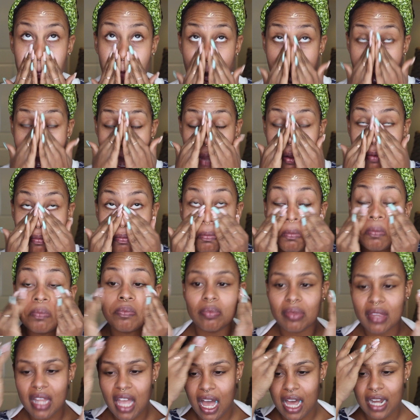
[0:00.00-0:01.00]

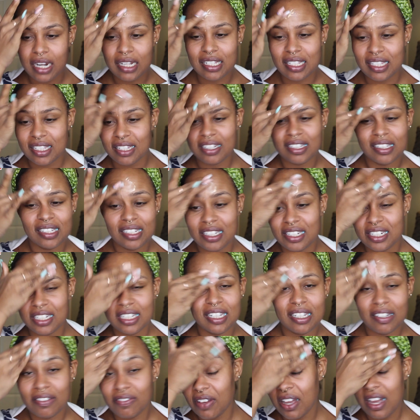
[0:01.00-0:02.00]
how to still
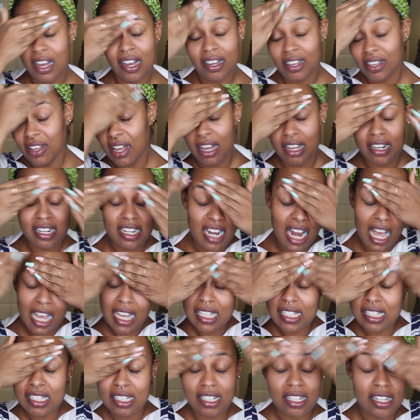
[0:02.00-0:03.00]
achieve a
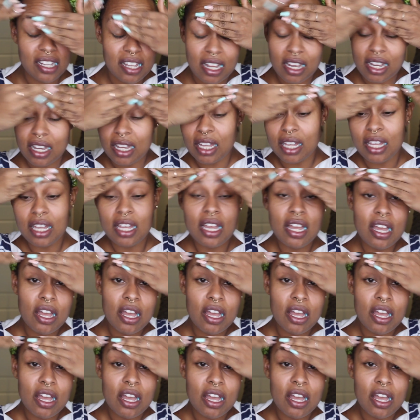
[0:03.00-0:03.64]
nice look